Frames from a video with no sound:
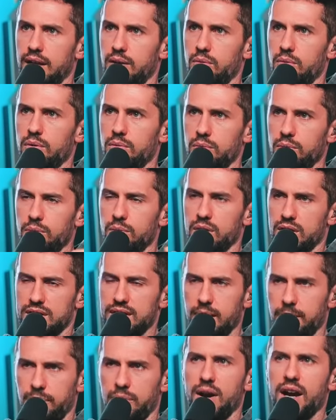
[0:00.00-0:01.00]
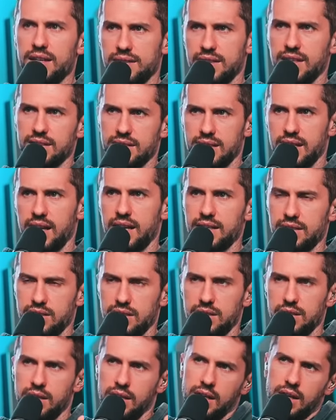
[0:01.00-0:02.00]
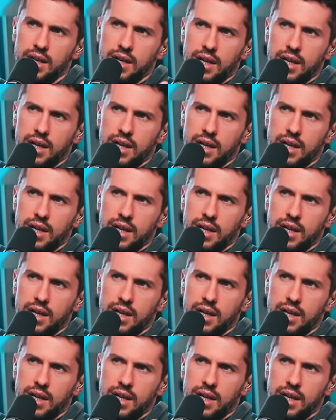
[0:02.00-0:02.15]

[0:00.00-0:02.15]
Like, what is that process like to?